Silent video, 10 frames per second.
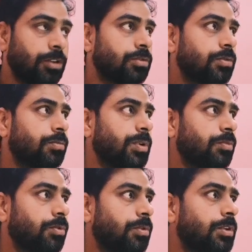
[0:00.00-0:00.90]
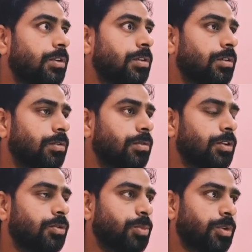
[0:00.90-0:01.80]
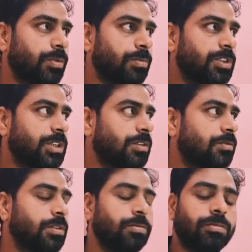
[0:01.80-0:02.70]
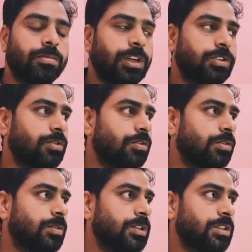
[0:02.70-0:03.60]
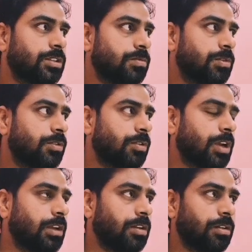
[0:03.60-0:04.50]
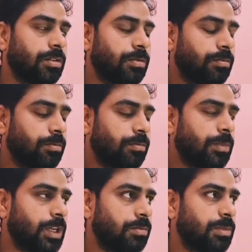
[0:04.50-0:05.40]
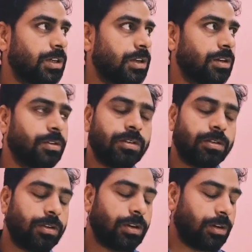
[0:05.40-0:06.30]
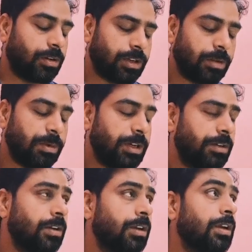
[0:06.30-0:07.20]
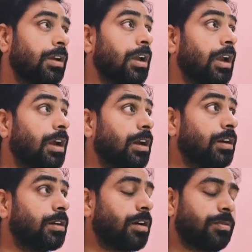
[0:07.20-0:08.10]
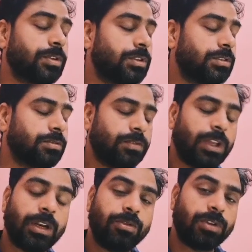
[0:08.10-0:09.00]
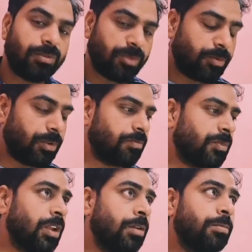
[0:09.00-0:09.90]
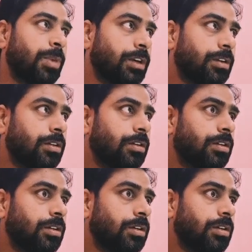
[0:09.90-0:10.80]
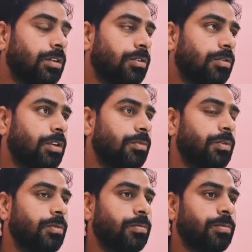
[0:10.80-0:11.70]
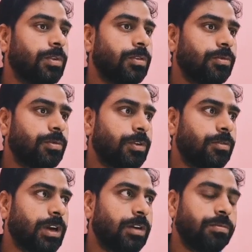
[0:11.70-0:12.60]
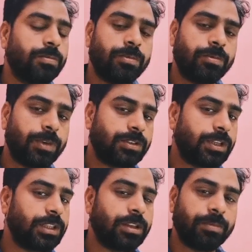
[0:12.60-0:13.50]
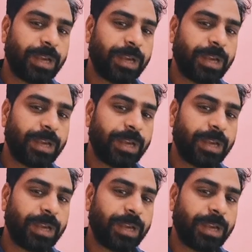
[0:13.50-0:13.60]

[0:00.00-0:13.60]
So before going to perform this activity, make sure this is discussed with your higher management and team lead, and after this then you can perform. But if you require, first take the